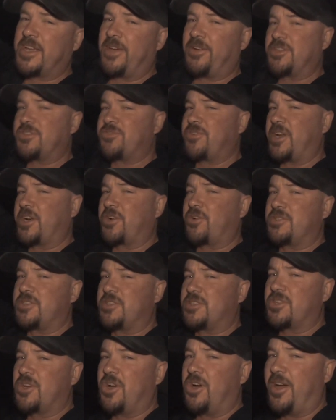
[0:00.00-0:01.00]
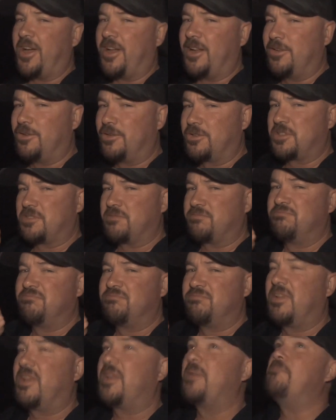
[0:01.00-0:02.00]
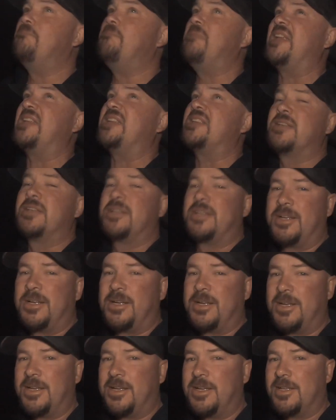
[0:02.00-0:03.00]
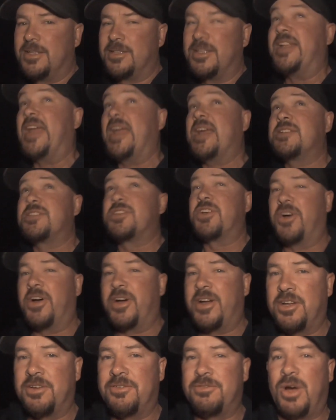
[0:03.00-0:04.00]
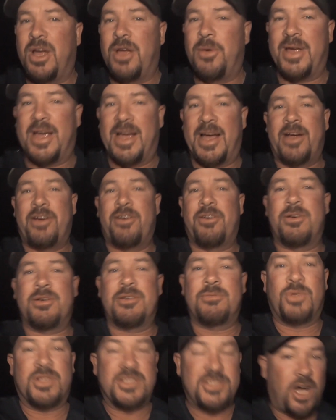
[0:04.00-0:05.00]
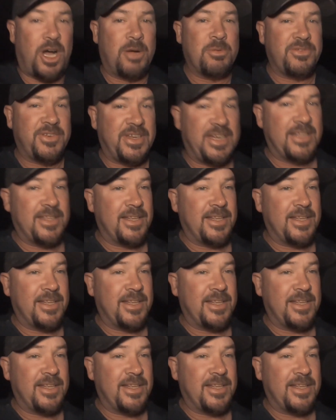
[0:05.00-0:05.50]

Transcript: going straight across the sky. It looks mint. The downside of where we are and the time of year